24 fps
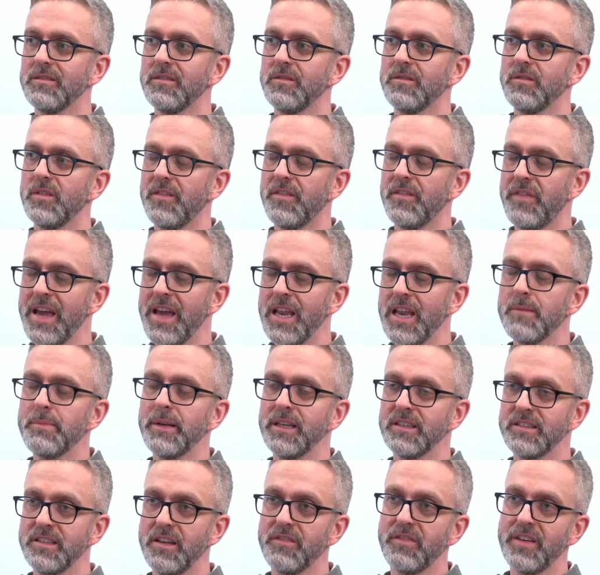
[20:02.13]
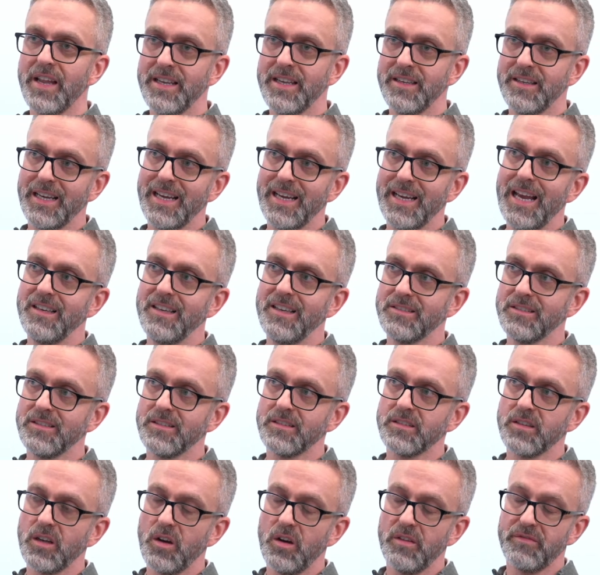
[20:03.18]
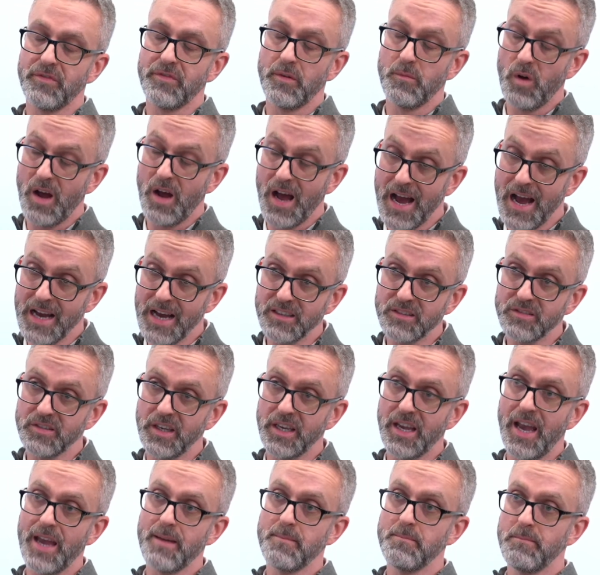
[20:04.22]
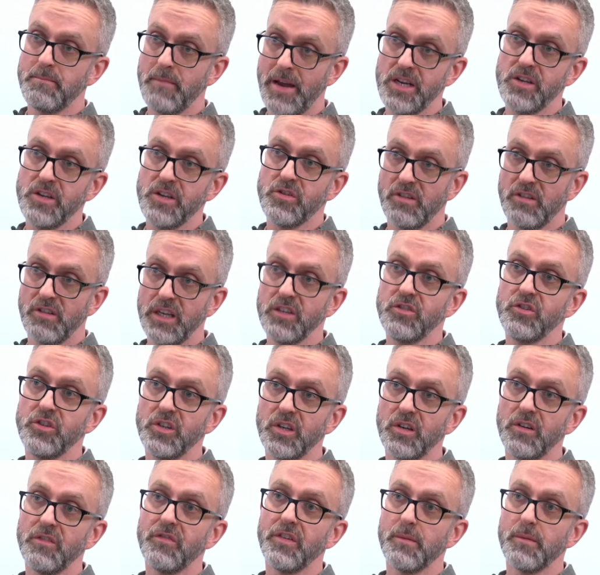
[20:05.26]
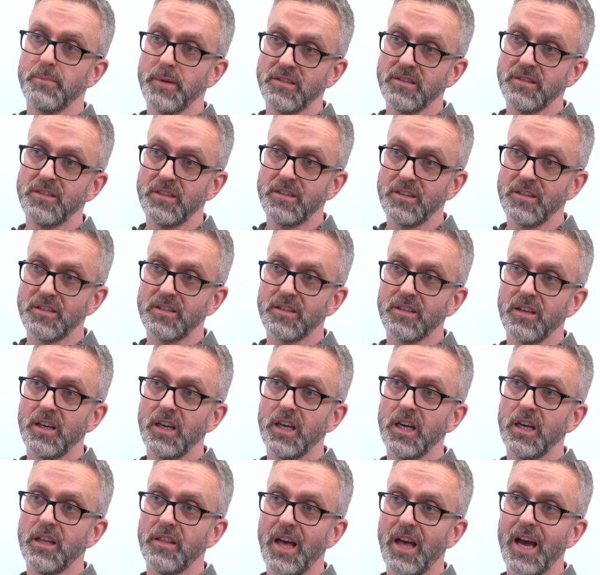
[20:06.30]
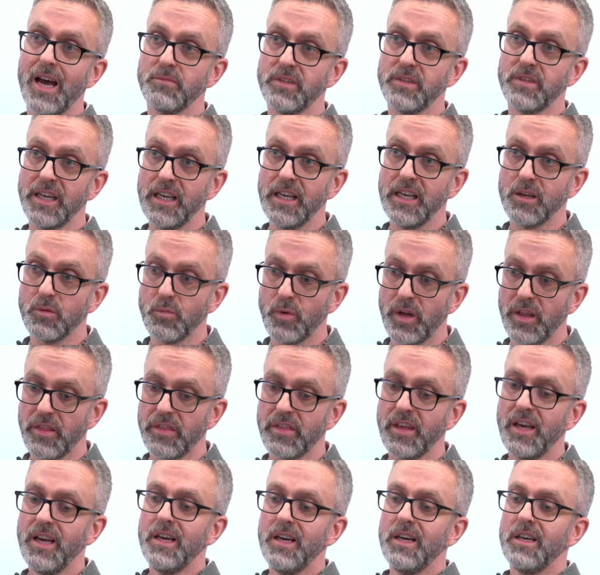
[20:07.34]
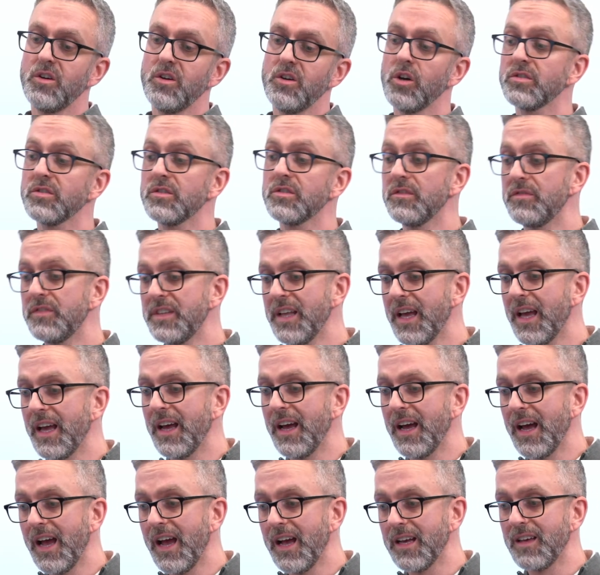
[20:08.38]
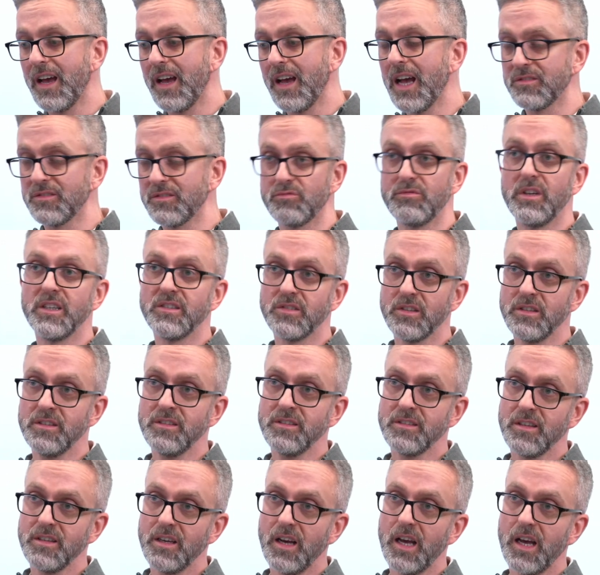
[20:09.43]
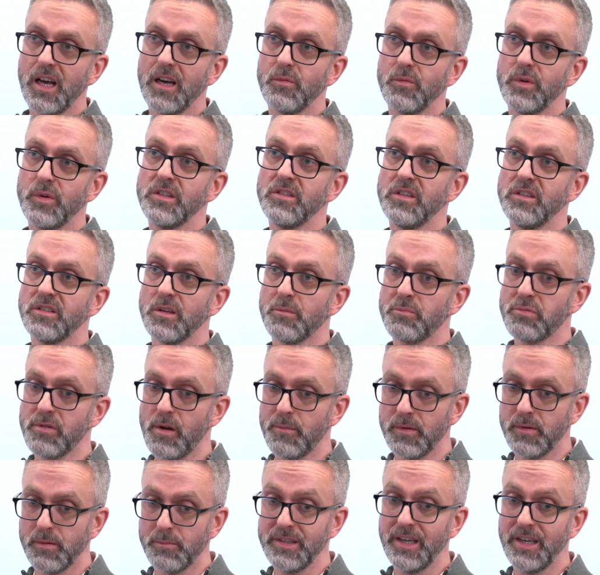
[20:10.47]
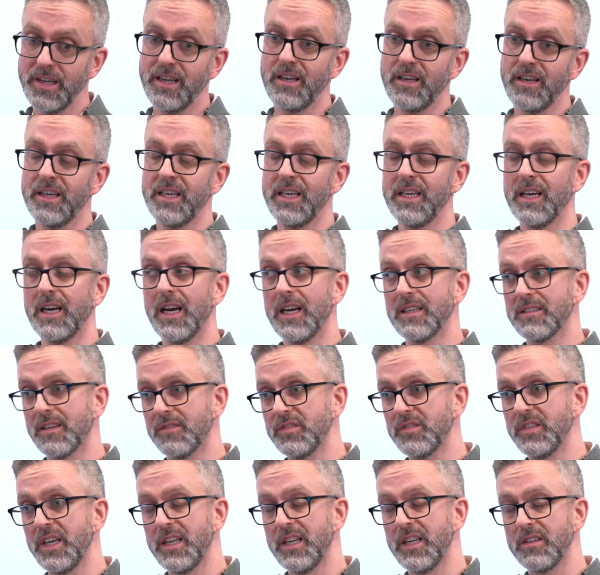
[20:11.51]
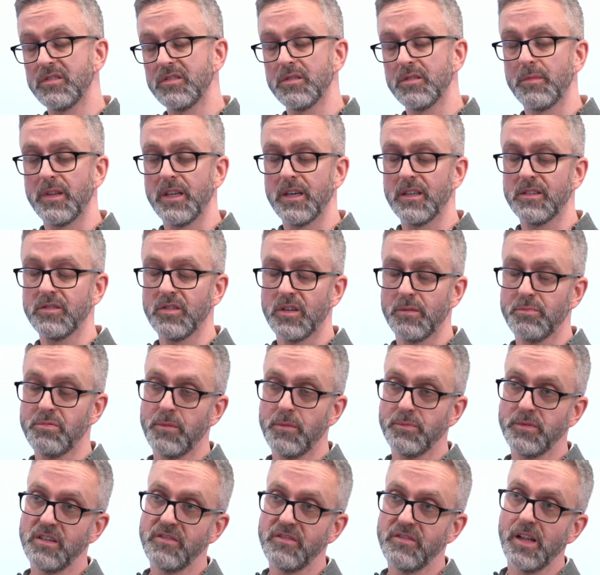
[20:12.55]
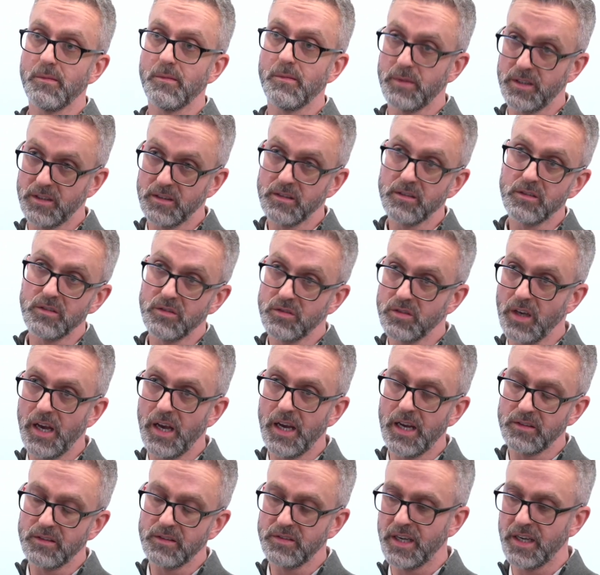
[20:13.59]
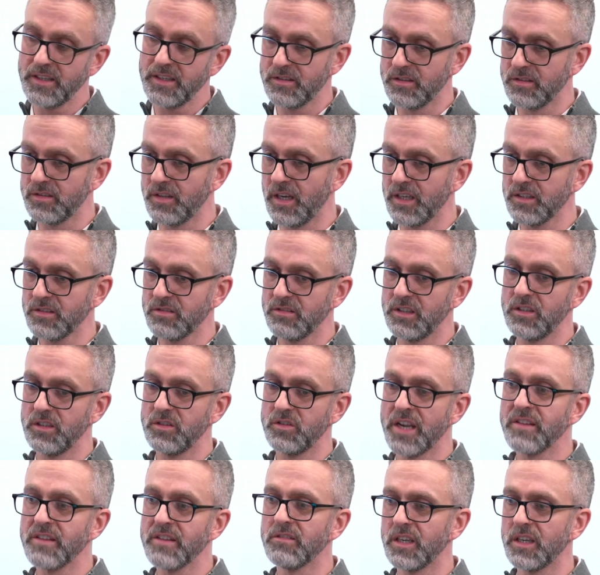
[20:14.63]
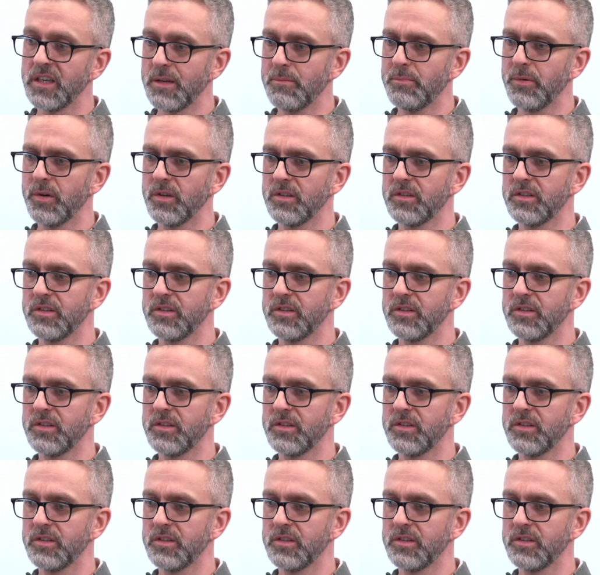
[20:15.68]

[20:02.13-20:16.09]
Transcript: availability of lending isn't, from what I see, a major issue for the businesses that I'm dealing with. Cost of debt has risen, which is a problem, particularly as I've seen in some of the sort of property development sectors generally. But